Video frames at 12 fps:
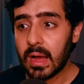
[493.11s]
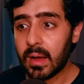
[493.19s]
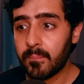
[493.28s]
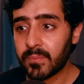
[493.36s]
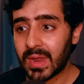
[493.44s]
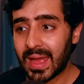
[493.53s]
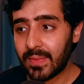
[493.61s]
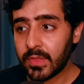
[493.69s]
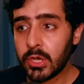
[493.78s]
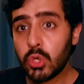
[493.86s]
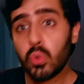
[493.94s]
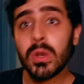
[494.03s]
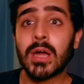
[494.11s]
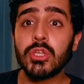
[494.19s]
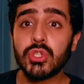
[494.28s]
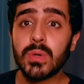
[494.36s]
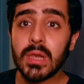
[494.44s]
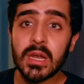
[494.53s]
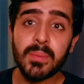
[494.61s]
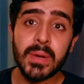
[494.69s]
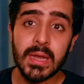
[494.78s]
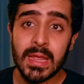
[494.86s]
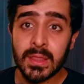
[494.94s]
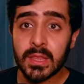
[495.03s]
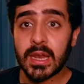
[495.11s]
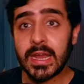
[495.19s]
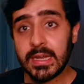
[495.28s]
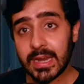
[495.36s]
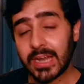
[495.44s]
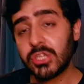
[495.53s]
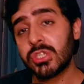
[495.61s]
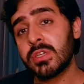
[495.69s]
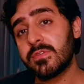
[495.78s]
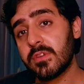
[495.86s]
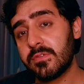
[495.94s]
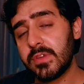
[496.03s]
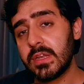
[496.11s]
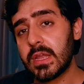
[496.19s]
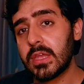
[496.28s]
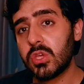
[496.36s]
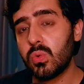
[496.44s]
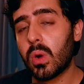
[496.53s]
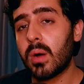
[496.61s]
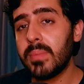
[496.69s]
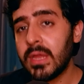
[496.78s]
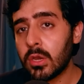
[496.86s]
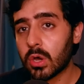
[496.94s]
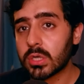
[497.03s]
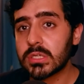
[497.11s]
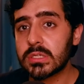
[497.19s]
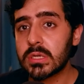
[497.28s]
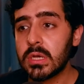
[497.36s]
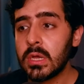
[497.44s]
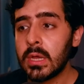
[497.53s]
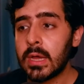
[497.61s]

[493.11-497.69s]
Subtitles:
And they do nudge you a little bit in the right direction if they feel like you are being lost.